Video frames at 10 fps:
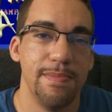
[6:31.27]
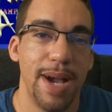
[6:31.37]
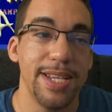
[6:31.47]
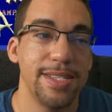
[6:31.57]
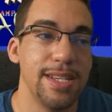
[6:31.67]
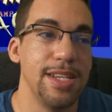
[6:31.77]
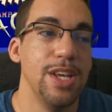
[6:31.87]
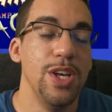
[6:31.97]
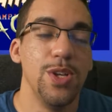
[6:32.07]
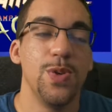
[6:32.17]
Bison,
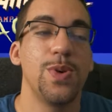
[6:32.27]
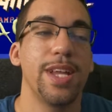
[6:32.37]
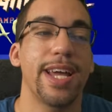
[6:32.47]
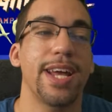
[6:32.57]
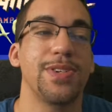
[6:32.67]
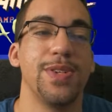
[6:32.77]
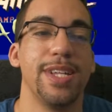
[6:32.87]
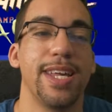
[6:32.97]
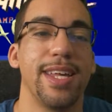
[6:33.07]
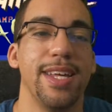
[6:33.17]
you could
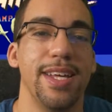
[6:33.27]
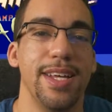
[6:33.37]
actually